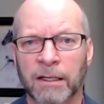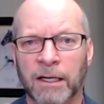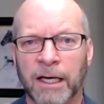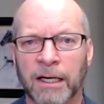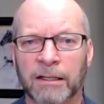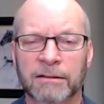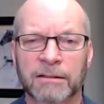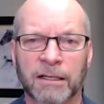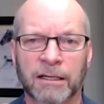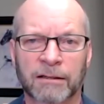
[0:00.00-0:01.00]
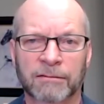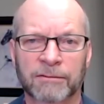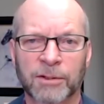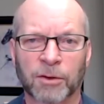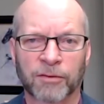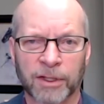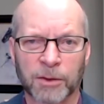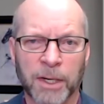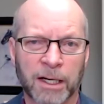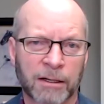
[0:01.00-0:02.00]
and you were
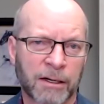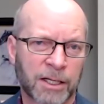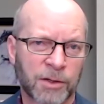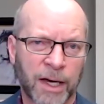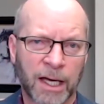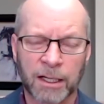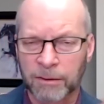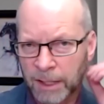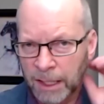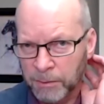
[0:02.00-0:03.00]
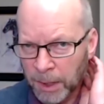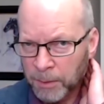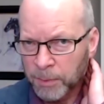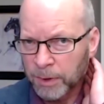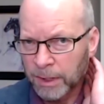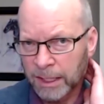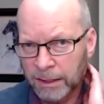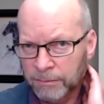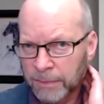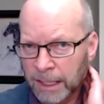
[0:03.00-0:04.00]
feeling better, and you had a bump.
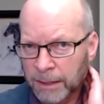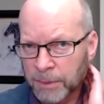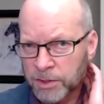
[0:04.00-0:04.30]
I'm not